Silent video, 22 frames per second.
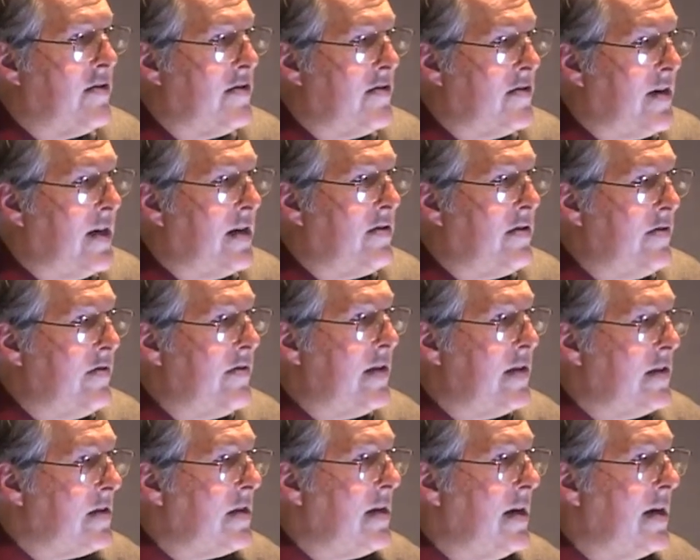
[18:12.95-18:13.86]
The sacred
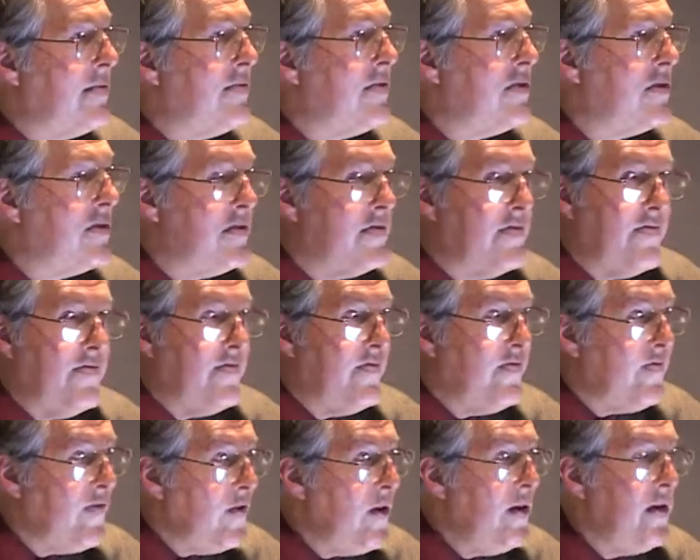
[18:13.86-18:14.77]
French language is
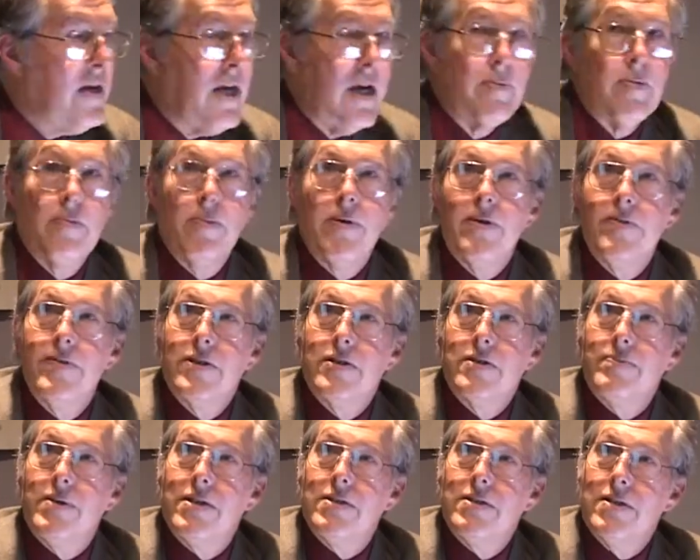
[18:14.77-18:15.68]
fully capable of
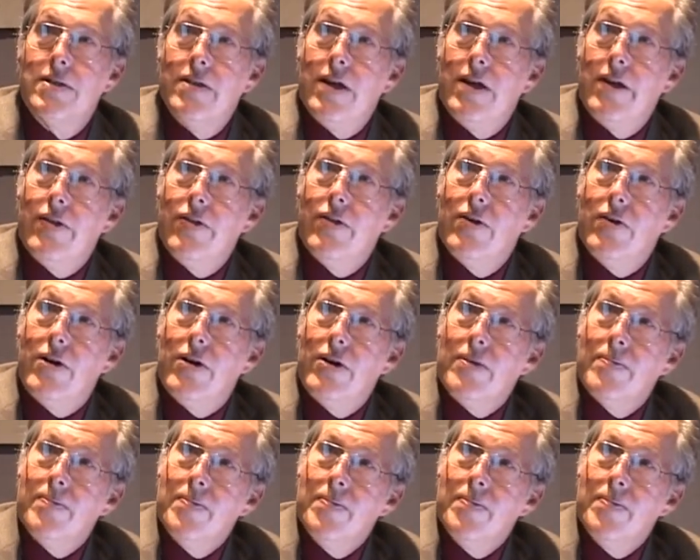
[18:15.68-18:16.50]
expressing that thought.